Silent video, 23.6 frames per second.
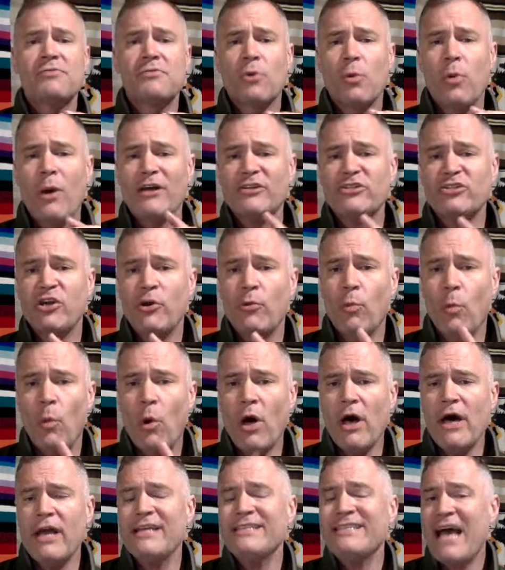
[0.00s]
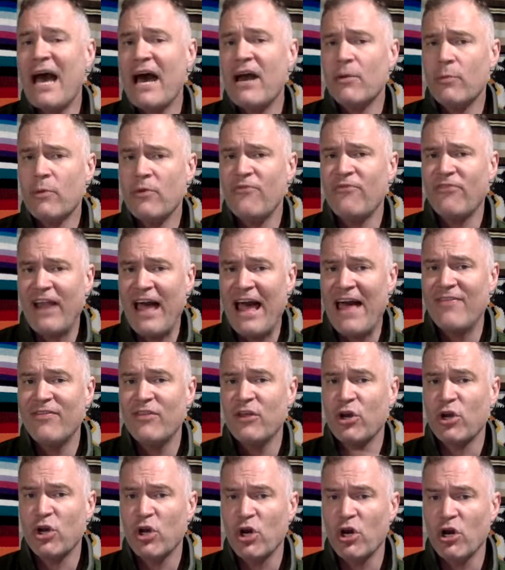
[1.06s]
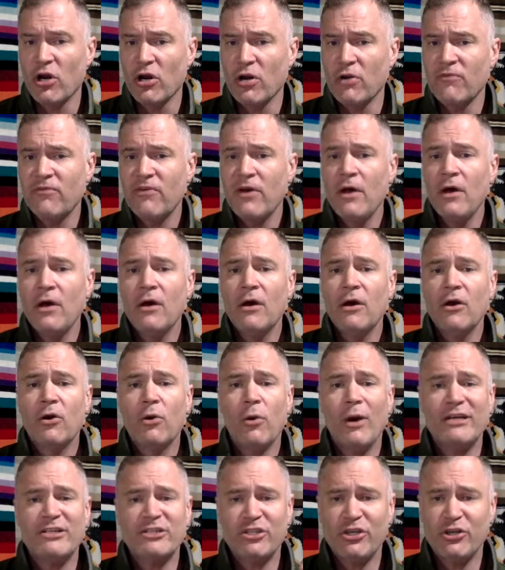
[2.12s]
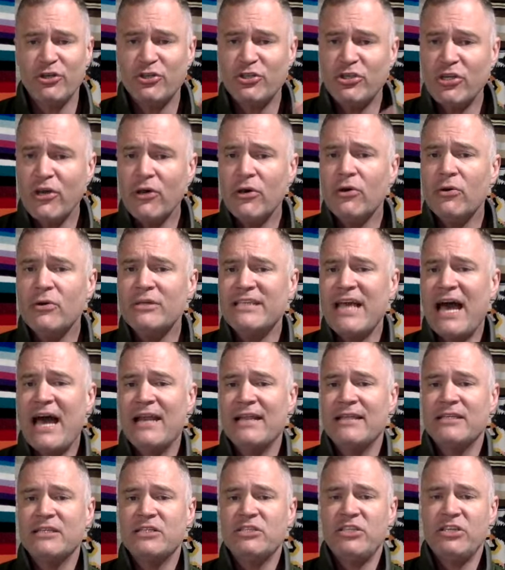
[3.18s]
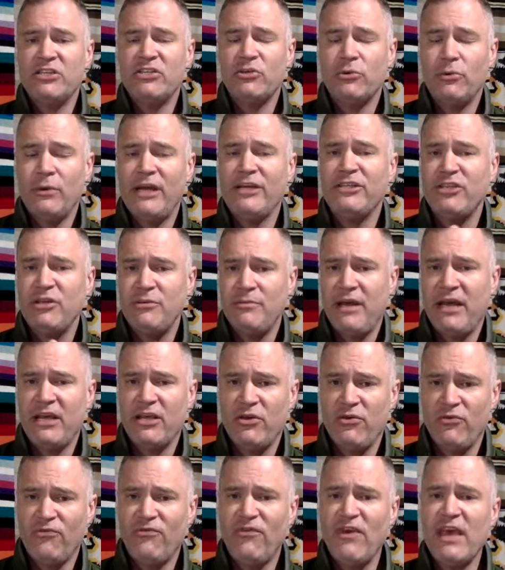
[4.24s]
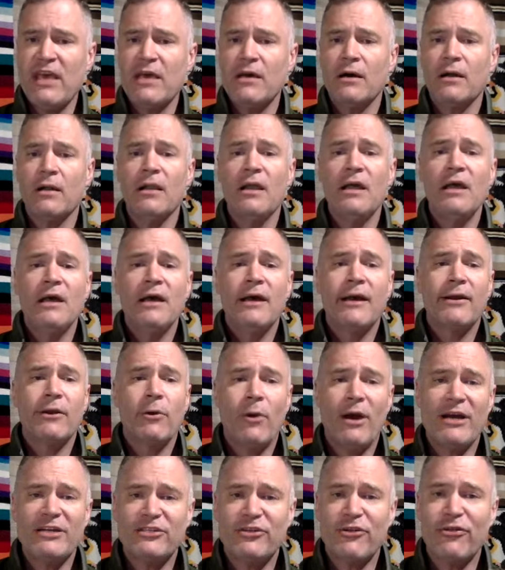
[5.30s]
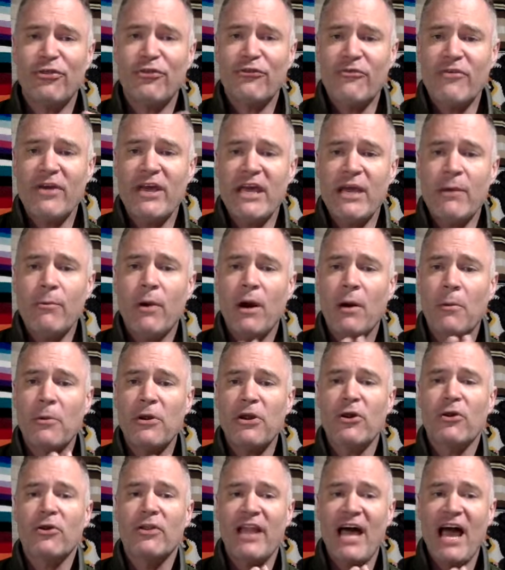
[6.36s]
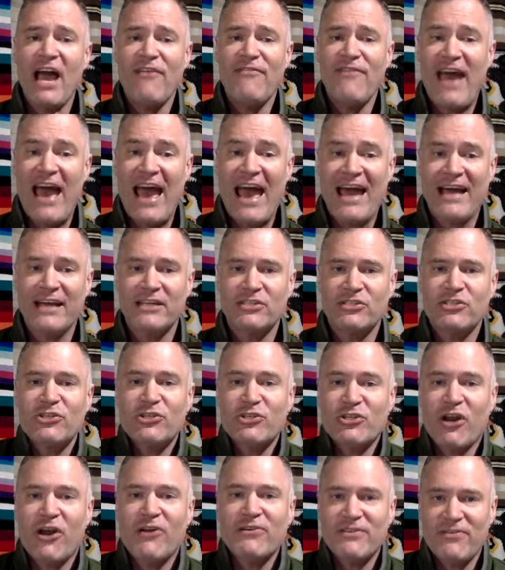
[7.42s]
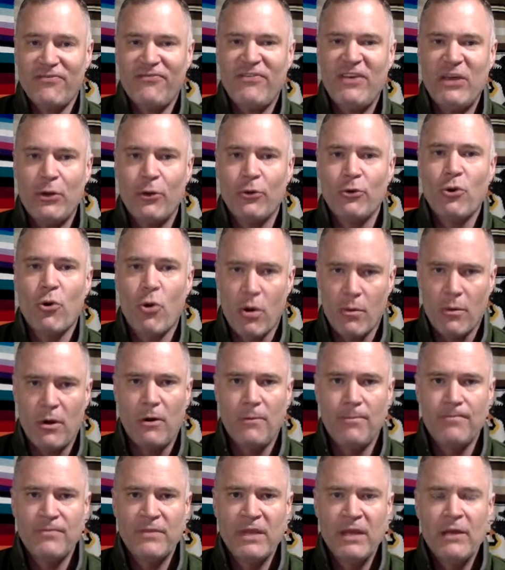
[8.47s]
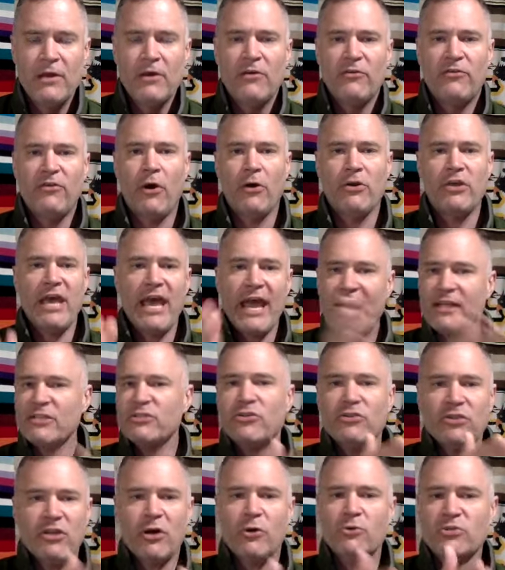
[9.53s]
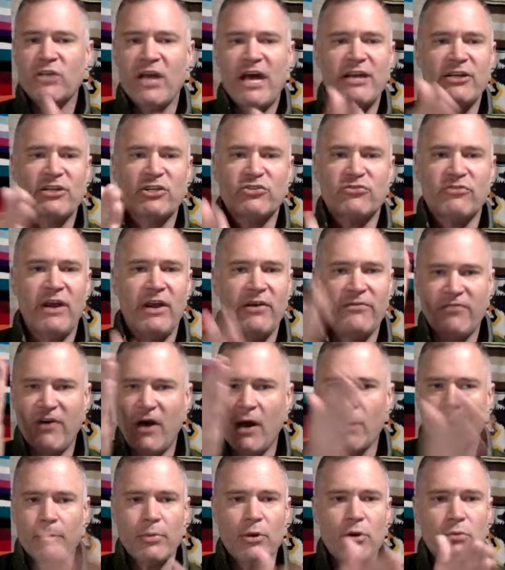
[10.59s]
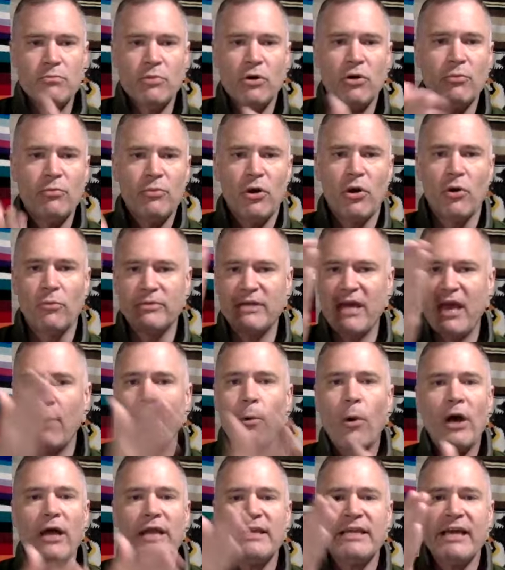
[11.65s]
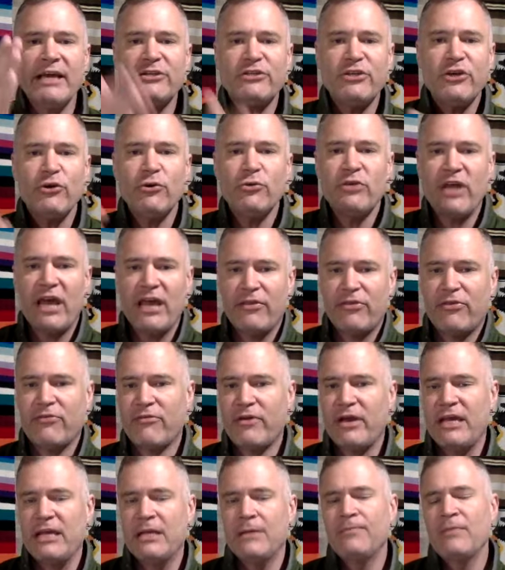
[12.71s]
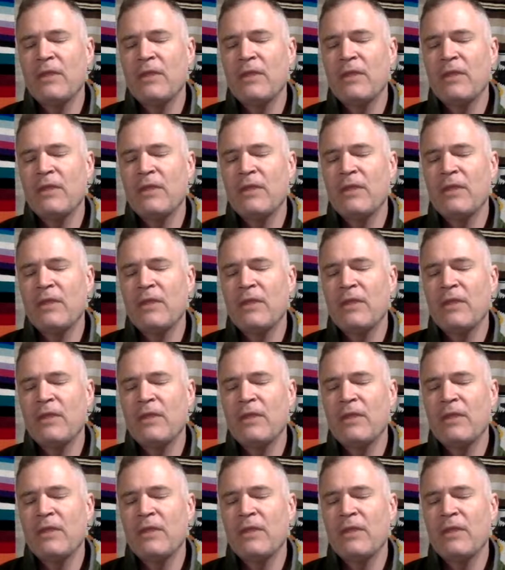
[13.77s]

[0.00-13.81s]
Question 1 is, how do we flatten the curve? Question 2 is, how did this situation make you feel? And question 3, what were your life hacks to start to feel normal? So you answered those kind of straightforward. Boom, boom, boom. Day 1, day 2, day 3.